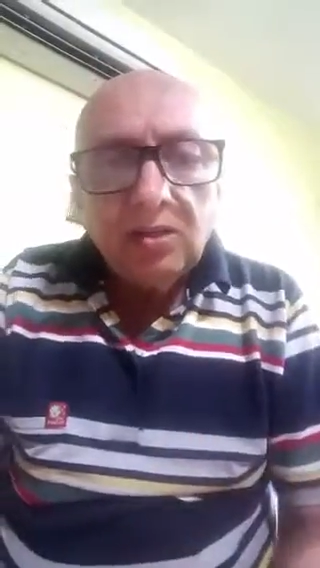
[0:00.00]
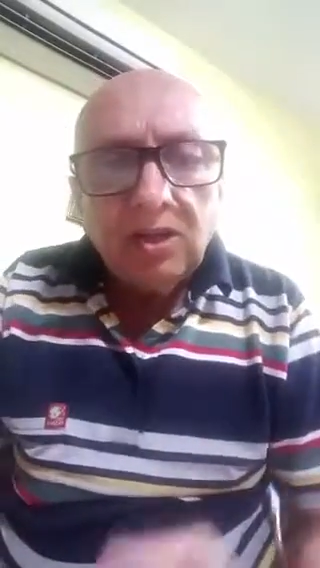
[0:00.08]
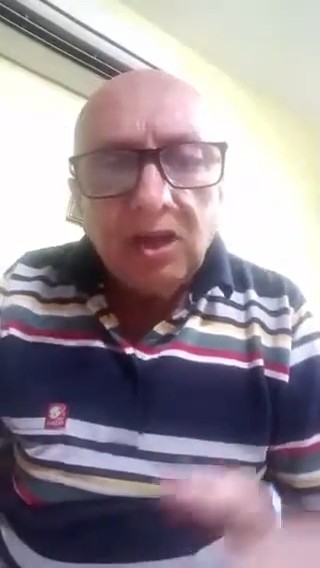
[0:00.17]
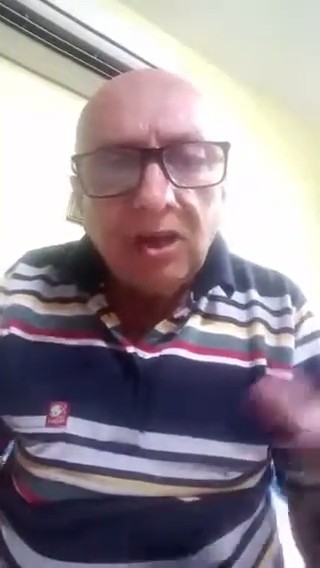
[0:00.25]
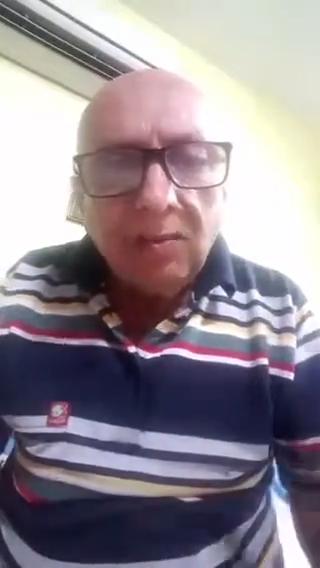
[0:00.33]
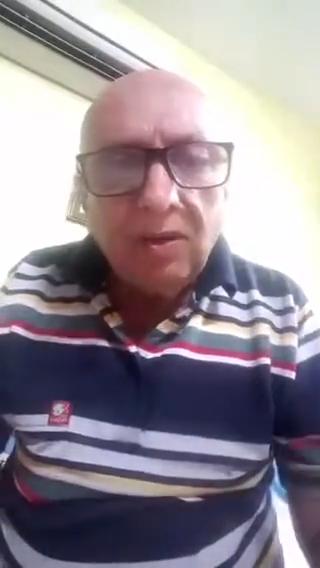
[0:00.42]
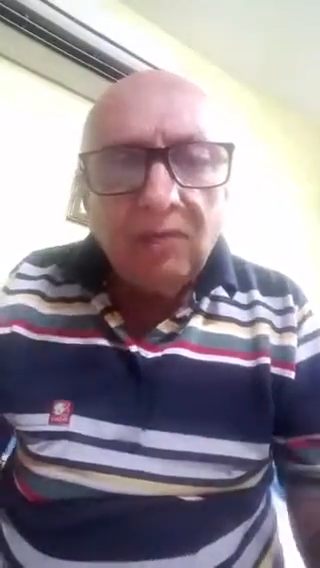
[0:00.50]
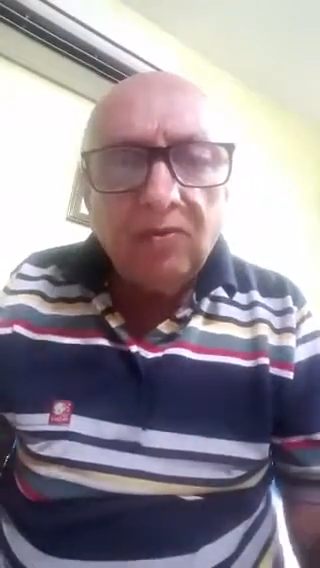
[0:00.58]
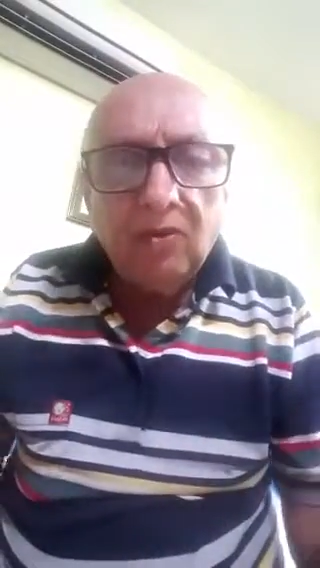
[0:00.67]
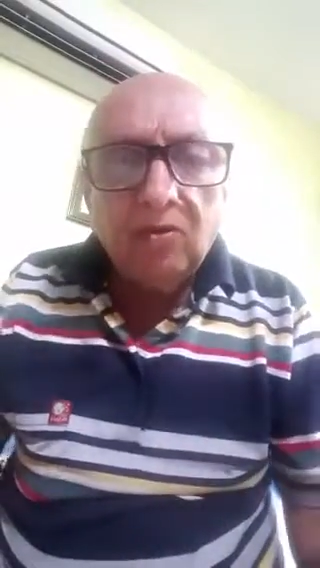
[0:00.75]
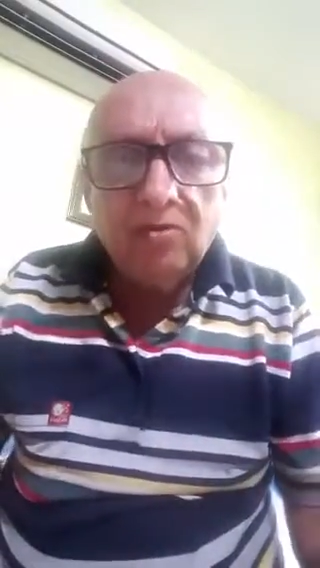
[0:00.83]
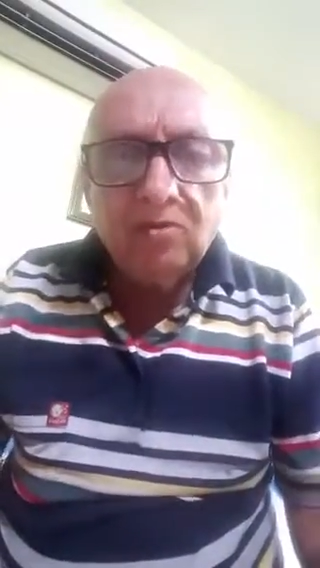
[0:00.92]
There are a number of
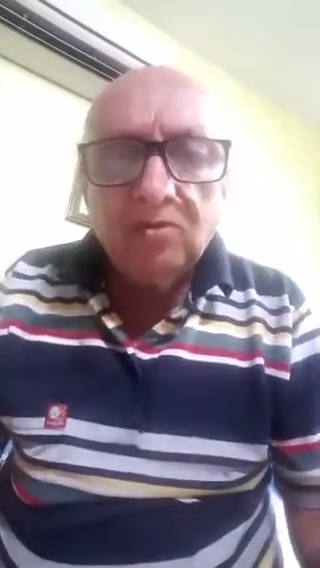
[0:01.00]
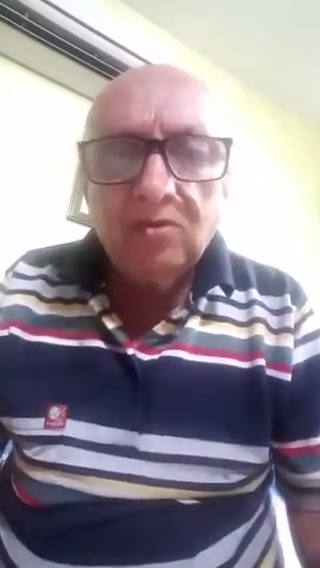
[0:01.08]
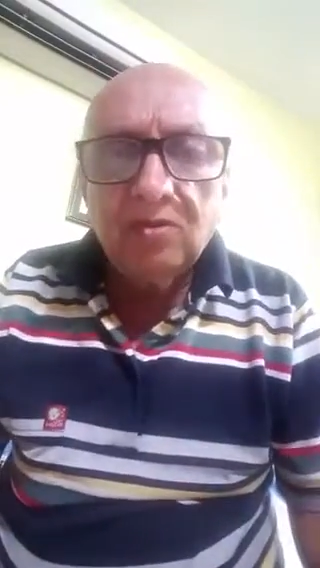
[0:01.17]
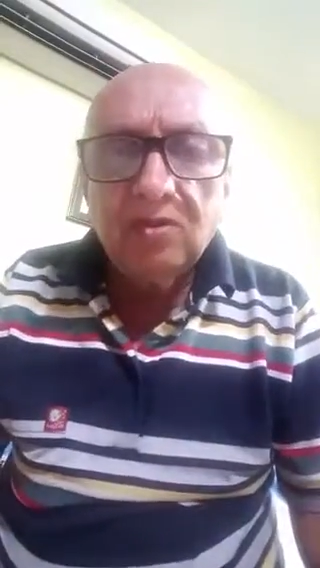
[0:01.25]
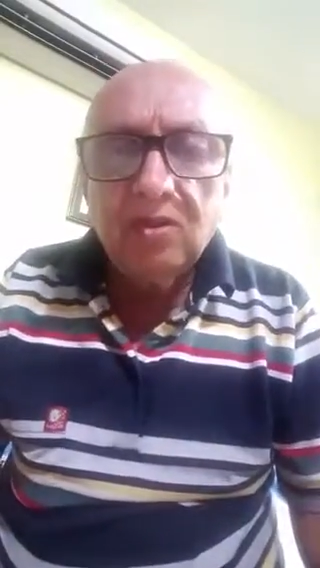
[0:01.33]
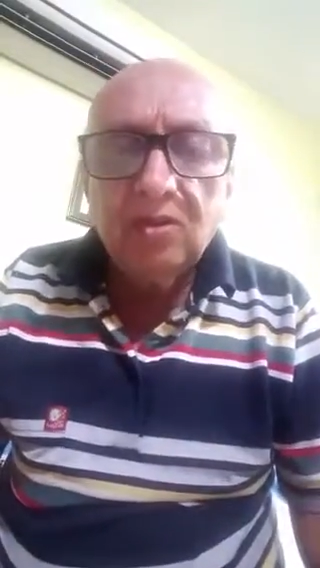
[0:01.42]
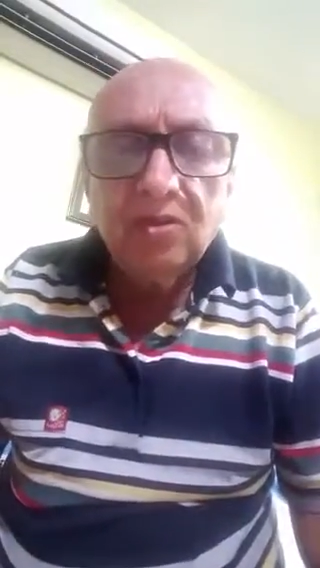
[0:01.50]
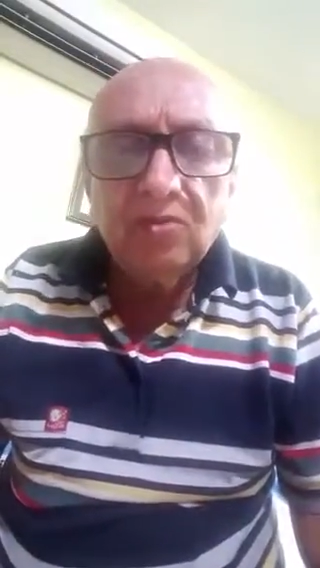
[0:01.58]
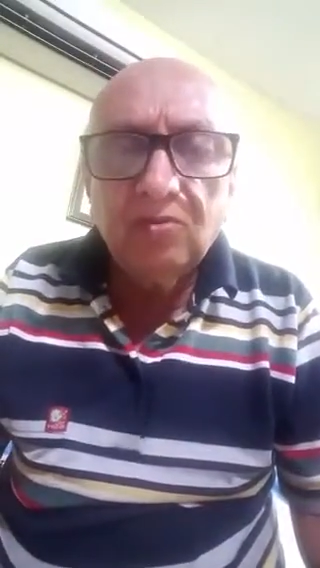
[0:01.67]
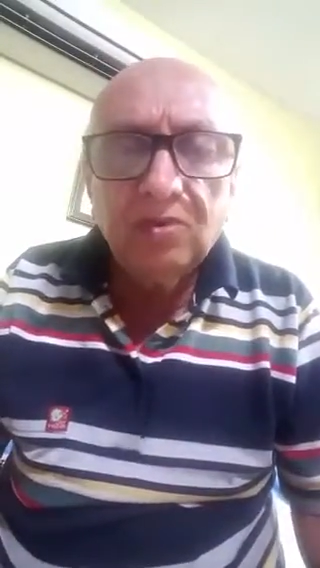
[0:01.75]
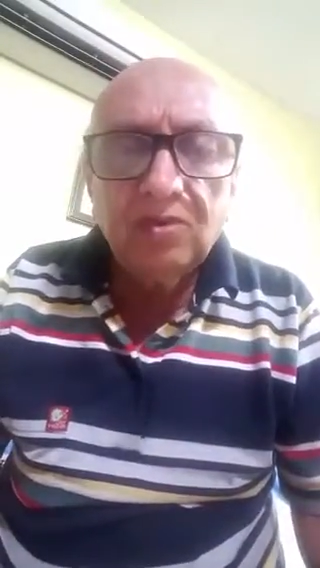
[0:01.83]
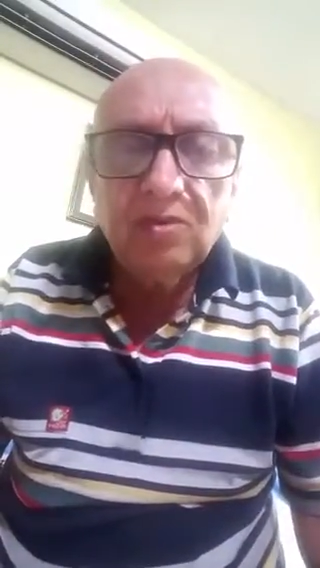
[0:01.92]
laws in the
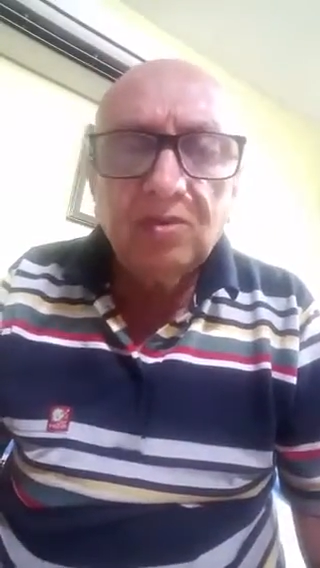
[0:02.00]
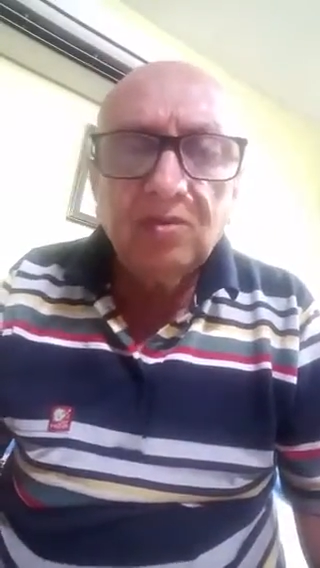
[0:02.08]
universe.